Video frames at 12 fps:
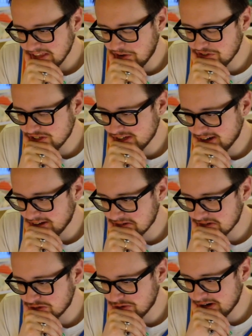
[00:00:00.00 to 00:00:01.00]
I was looking
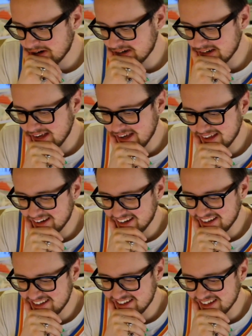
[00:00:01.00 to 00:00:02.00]
on Twitter today,
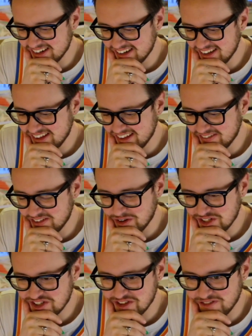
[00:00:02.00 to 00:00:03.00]
and if you
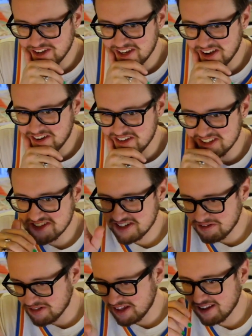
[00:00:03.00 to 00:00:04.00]
watch the video, you can
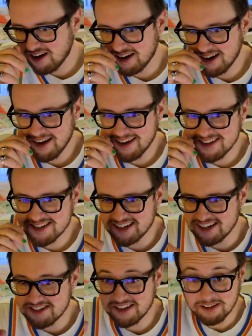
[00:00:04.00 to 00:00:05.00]
see where they lock eyes,
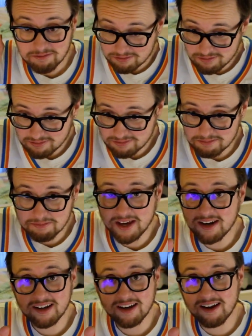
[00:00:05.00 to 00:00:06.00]
and he's like,
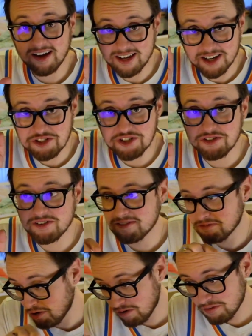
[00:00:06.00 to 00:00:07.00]
"Man, I got you,"
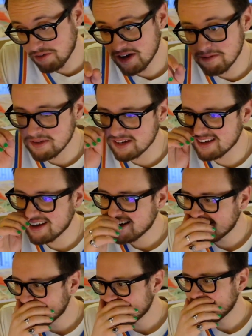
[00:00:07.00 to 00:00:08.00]
and go to the rim, and
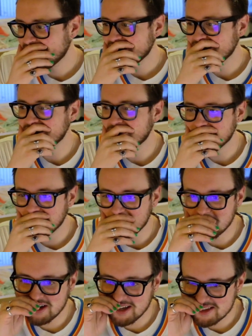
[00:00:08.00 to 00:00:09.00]

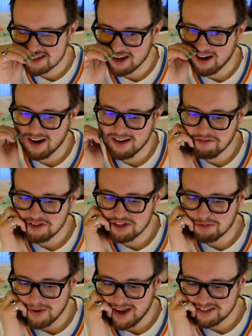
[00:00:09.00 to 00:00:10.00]
Luka gets caught with
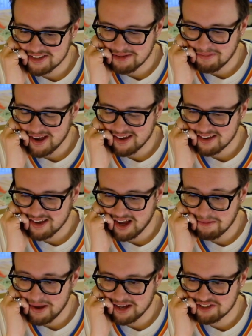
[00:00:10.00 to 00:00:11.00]
his back to
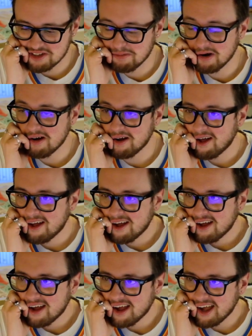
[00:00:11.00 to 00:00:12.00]
the ball,
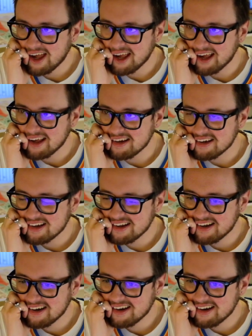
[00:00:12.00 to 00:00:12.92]
and